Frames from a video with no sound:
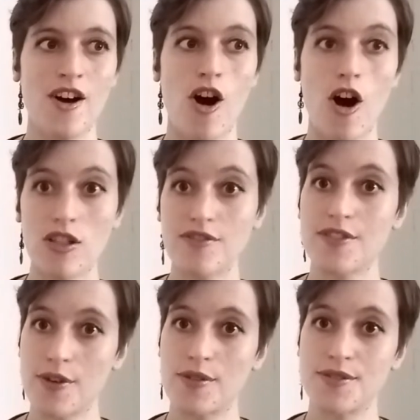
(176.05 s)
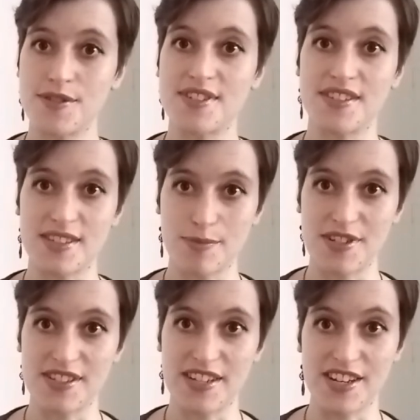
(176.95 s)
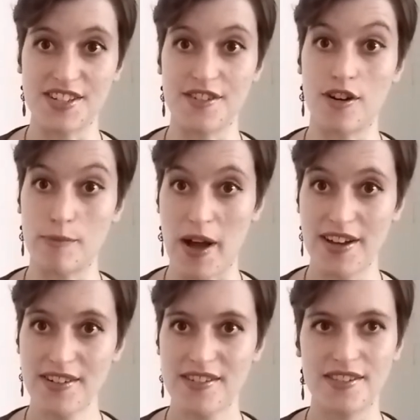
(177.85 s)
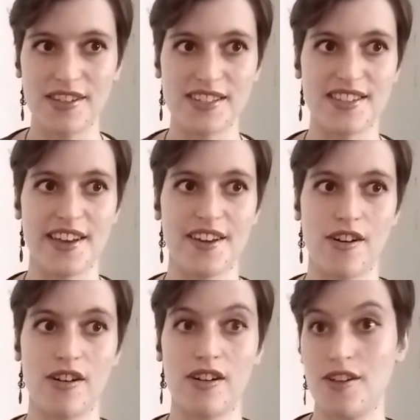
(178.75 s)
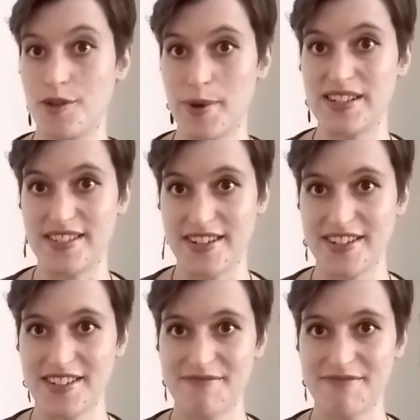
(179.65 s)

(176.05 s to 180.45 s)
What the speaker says: All of the photos used in this presentation are mine, unless they are otherwise cited.